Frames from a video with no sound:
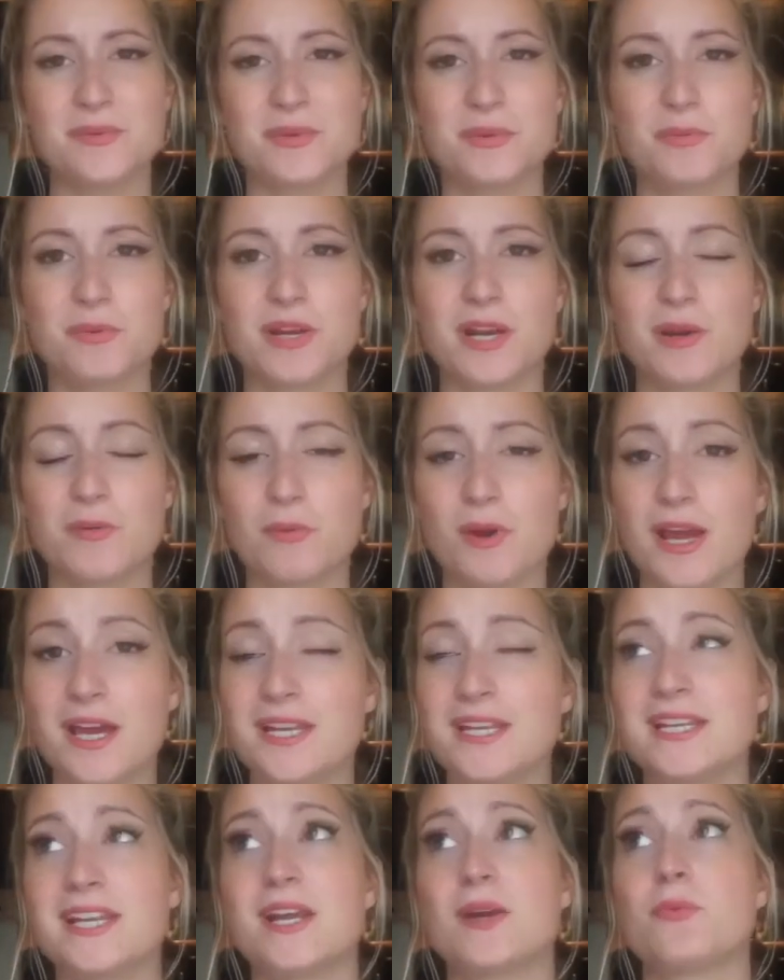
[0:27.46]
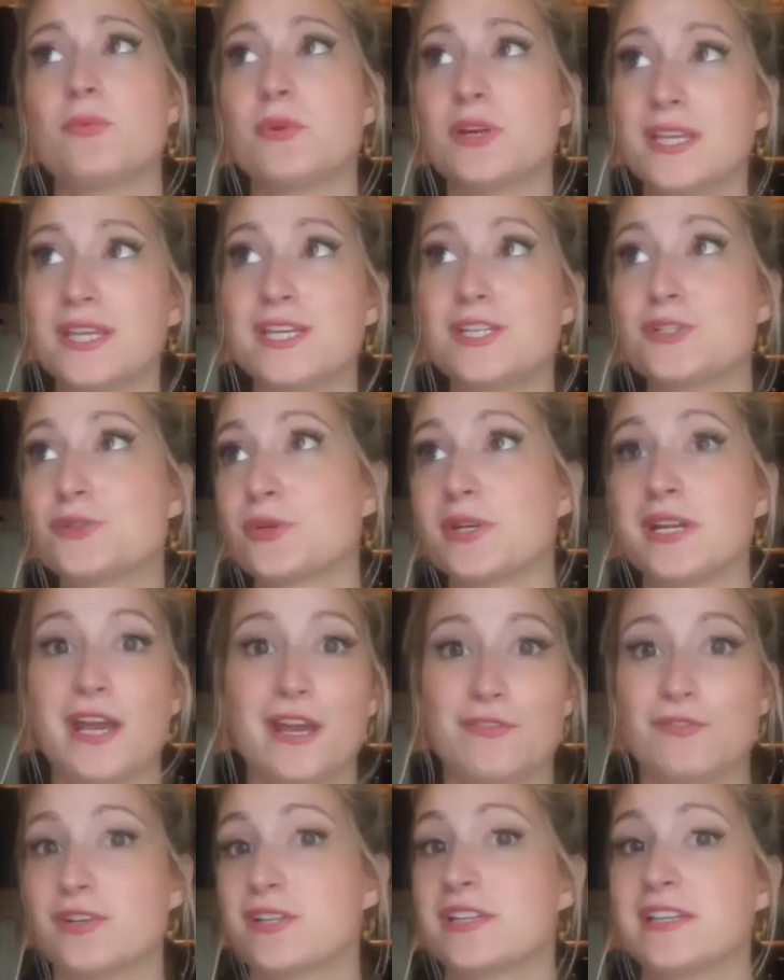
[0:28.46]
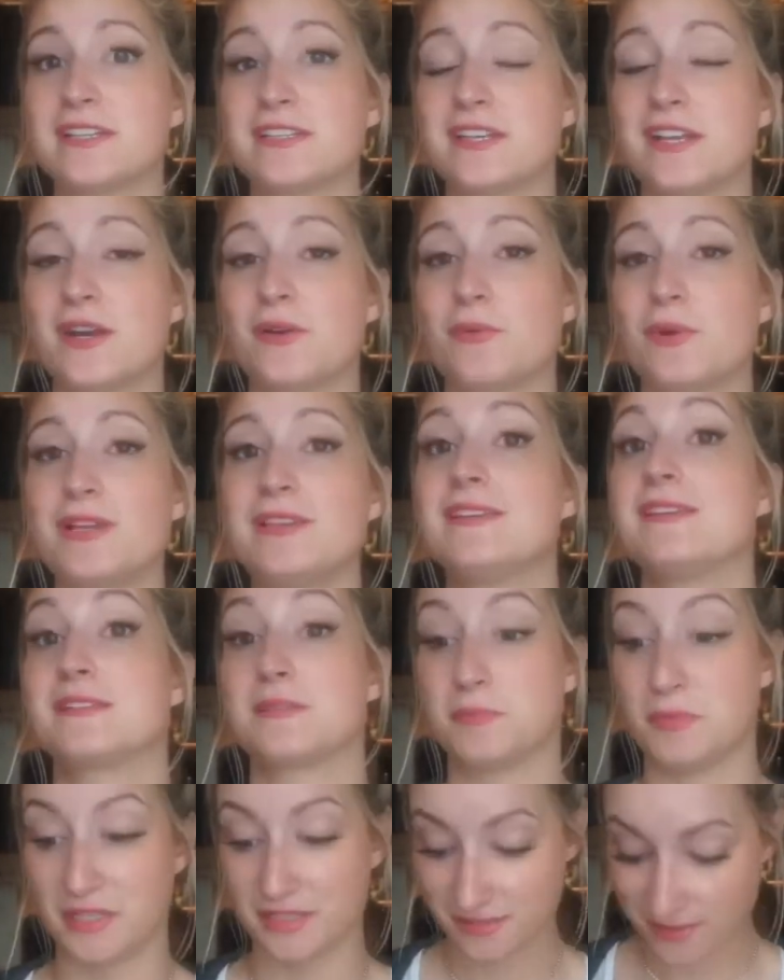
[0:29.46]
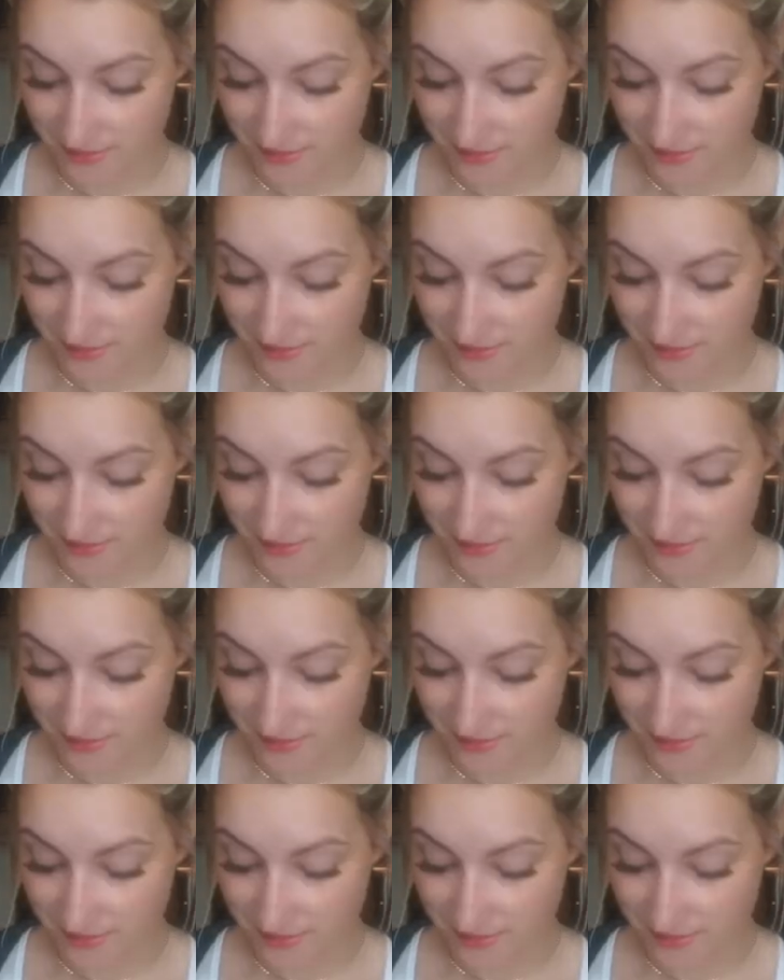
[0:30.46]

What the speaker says: with what I read, and I really enjoyed everything that I read this month.